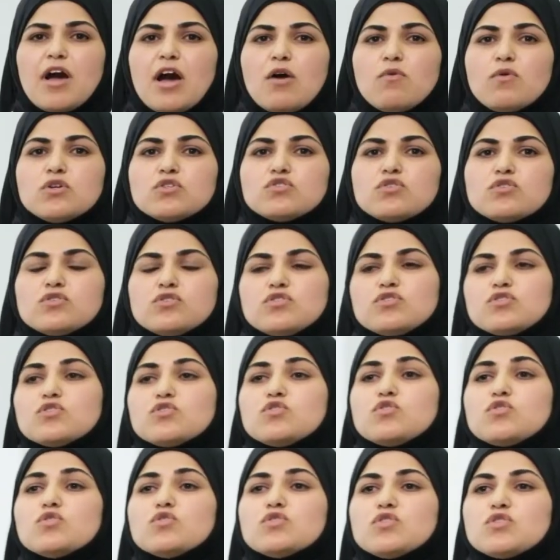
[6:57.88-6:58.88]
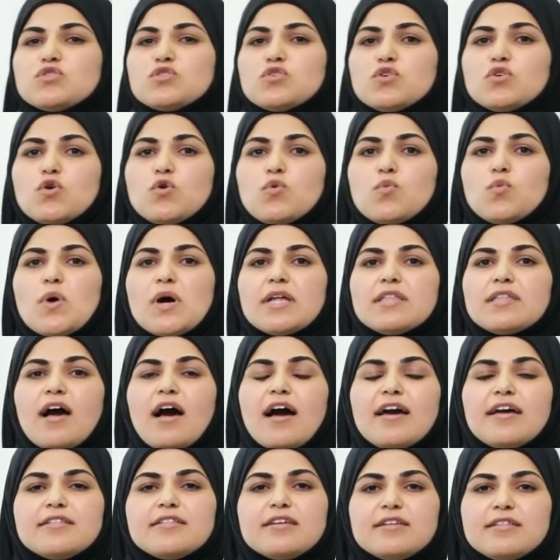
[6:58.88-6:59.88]
going to introduce to you what
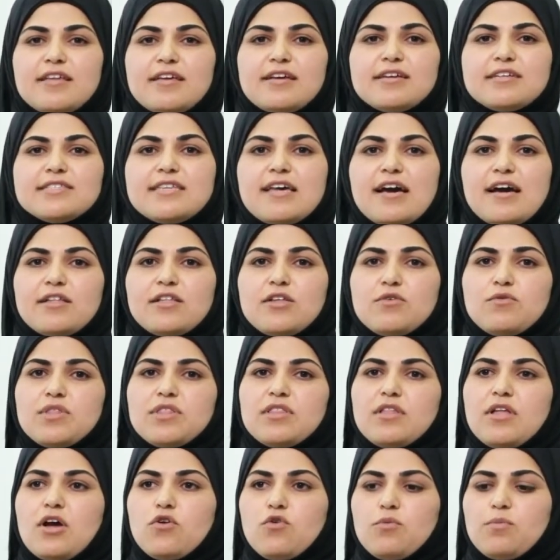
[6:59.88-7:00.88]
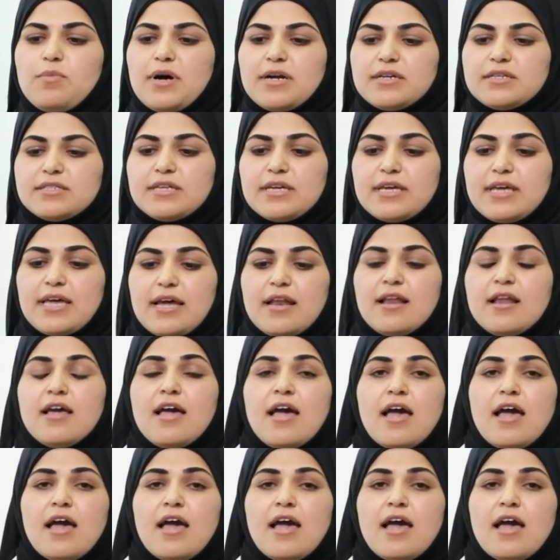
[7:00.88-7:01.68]
I did exactly with nanoparticle.